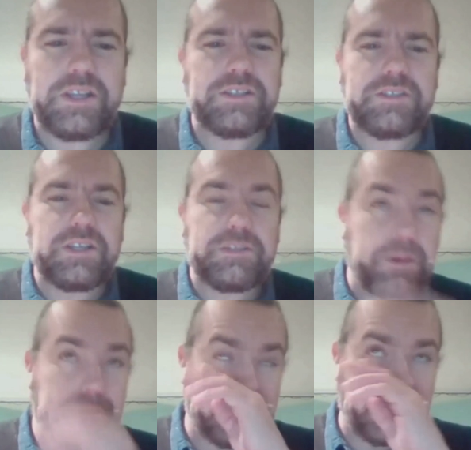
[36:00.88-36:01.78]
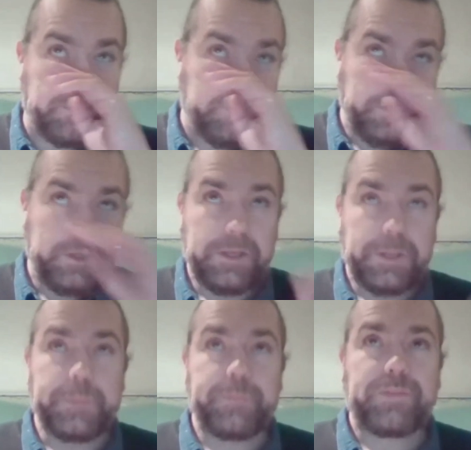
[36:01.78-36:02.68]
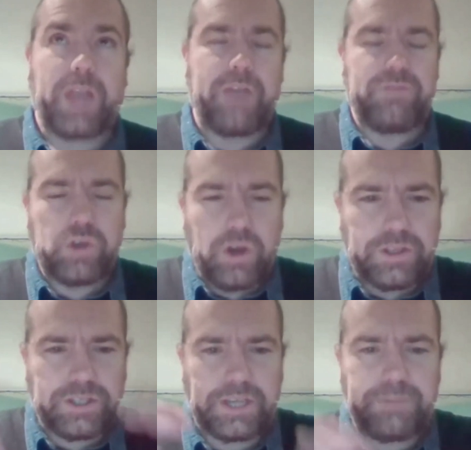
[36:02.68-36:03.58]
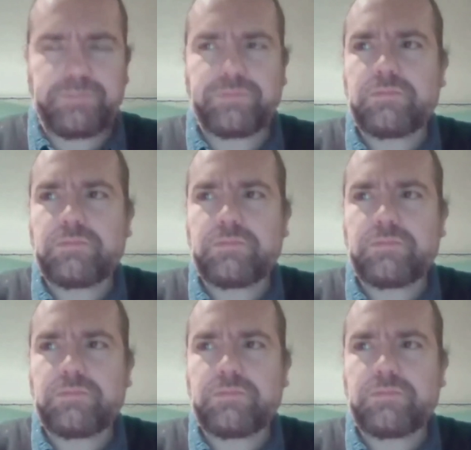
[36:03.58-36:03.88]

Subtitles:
these people. So have you got the team?